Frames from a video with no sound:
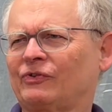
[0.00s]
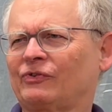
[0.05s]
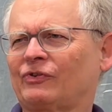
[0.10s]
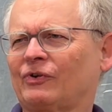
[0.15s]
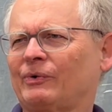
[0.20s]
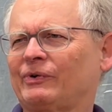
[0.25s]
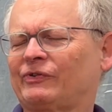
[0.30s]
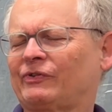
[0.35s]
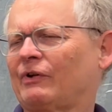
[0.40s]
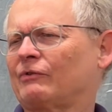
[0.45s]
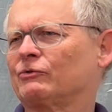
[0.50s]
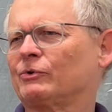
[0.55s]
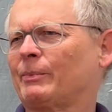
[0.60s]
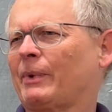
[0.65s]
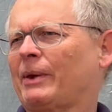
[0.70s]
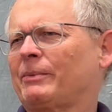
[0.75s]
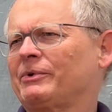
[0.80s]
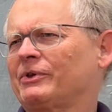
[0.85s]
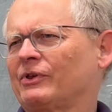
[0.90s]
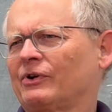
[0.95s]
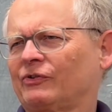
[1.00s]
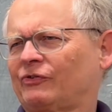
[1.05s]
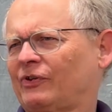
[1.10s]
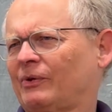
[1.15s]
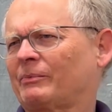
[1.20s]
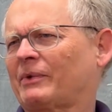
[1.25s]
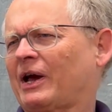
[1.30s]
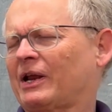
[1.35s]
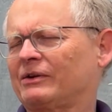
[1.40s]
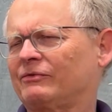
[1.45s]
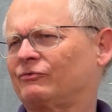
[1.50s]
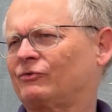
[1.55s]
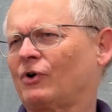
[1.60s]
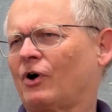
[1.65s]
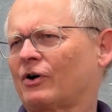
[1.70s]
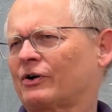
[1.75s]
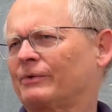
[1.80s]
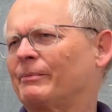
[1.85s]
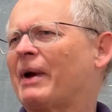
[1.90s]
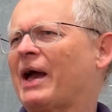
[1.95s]
and so he said, well, maybe there's some kind of
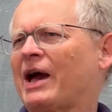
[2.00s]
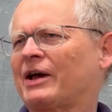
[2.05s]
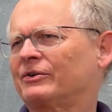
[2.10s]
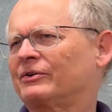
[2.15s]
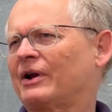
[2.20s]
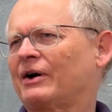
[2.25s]
dark matter.